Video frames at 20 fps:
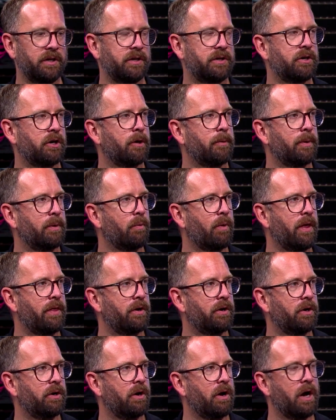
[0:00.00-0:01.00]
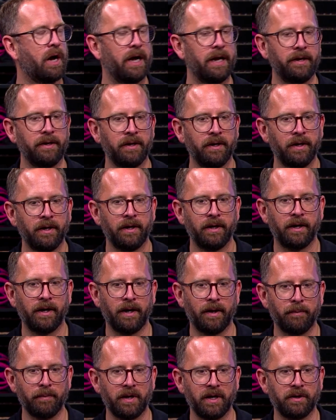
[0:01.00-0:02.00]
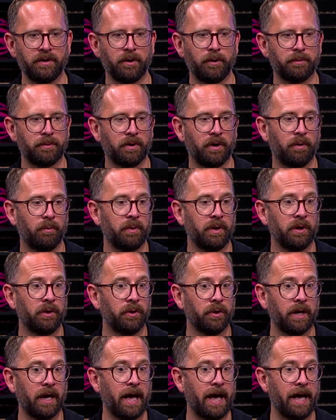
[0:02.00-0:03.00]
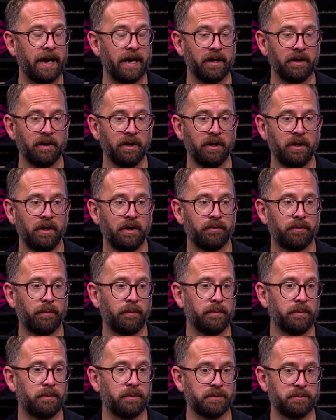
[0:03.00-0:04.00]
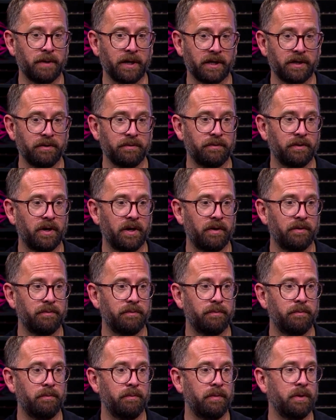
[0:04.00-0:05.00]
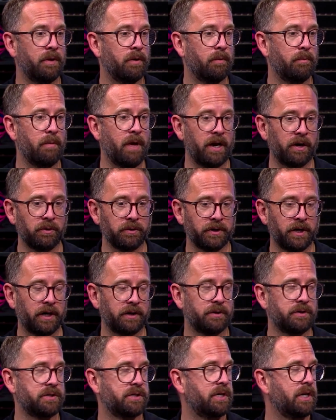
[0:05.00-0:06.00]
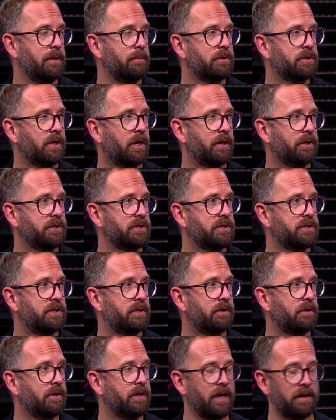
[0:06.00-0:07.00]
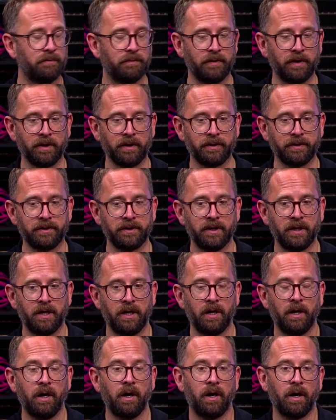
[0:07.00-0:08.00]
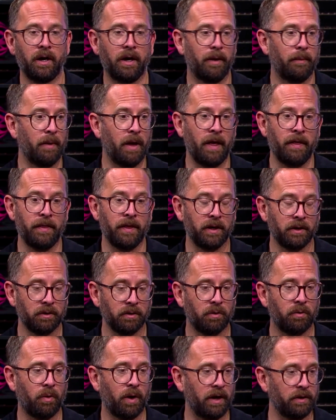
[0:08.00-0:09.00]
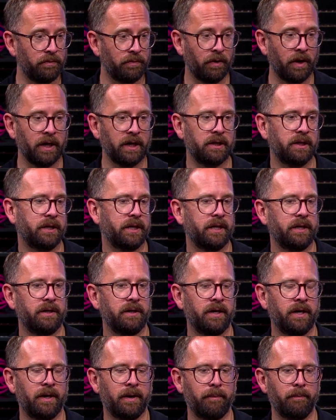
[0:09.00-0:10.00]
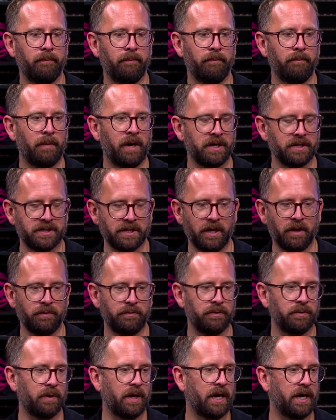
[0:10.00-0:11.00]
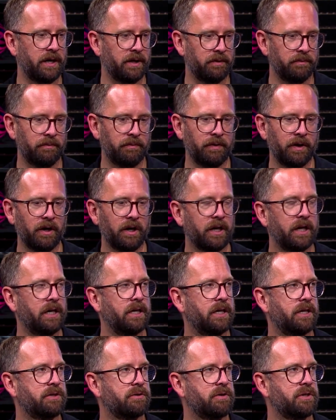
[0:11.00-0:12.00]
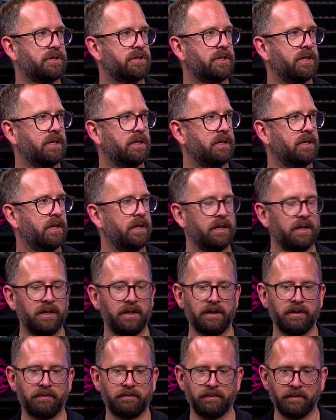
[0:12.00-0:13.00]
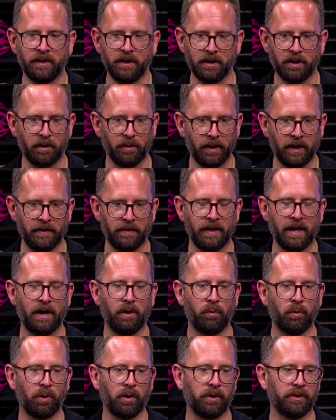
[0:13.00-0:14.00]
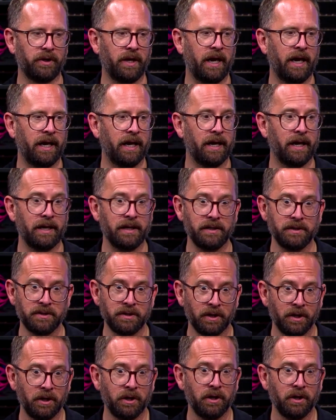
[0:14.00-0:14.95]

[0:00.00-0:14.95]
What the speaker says: determine whether or not they doped or not. We look at it from the perspective of, you know, medical doctors and hematologists that are in that field. And then, quite frankly, myself, who had a very keen interest in you know, in that world, and